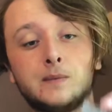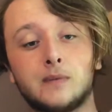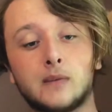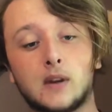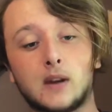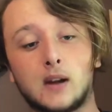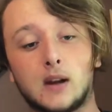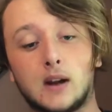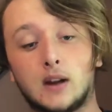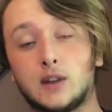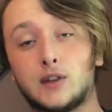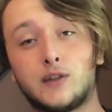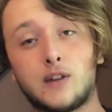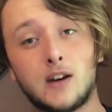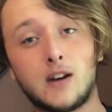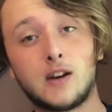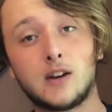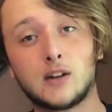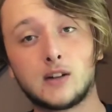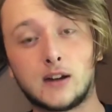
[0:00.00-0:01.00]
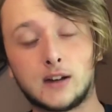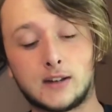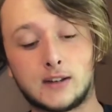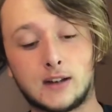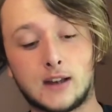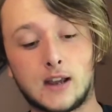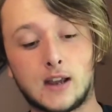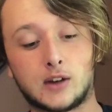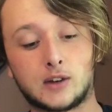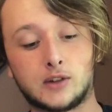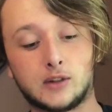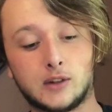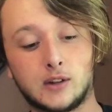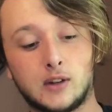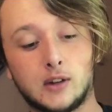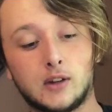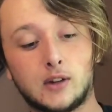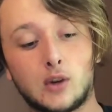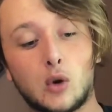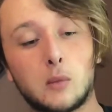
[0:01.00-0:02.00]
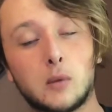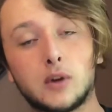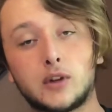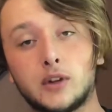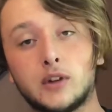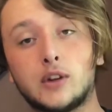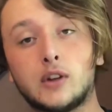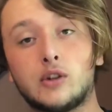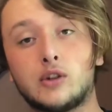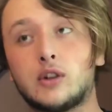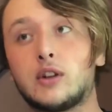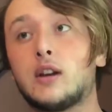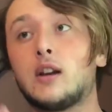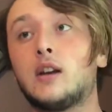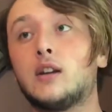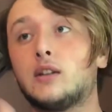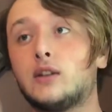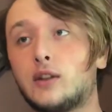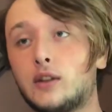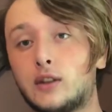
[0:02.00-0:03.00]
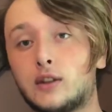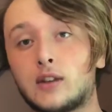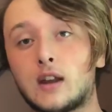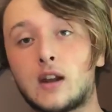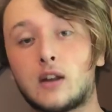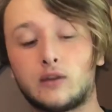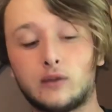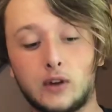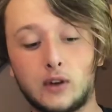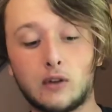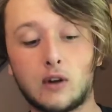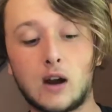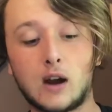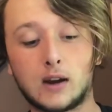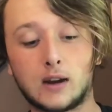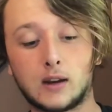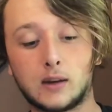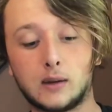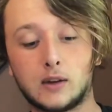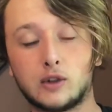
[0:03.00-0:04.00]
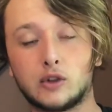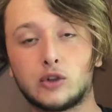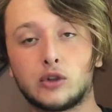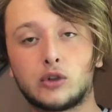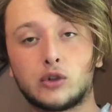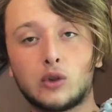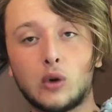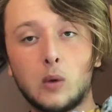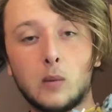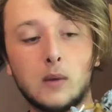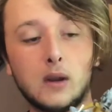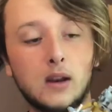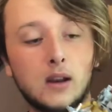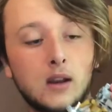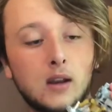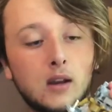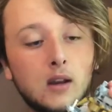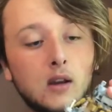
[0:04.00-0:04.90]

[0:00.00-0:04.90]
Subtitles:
it's very interesting actually. Almost as intricate as the Saturn V rocket because there's so many